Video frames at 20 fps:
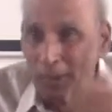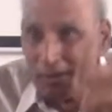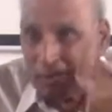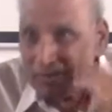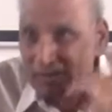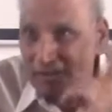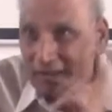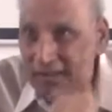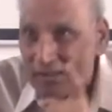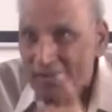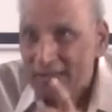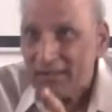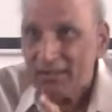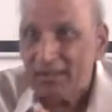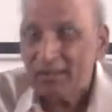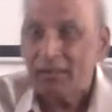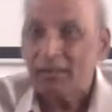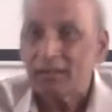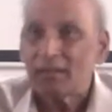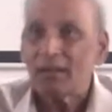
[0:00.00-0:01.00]

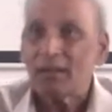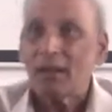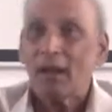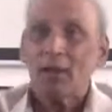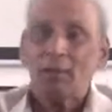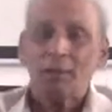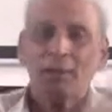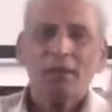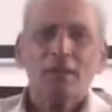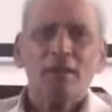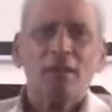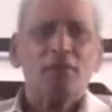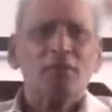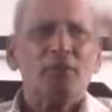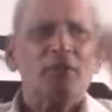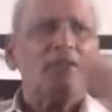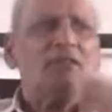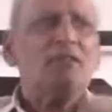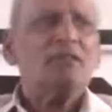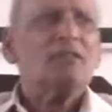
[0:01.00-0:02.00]
Pachati. How many
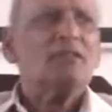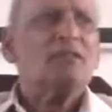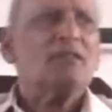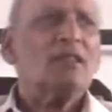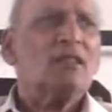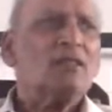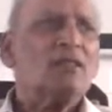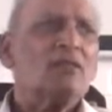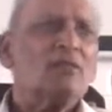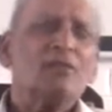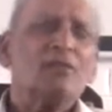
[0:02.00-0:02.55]
definitions are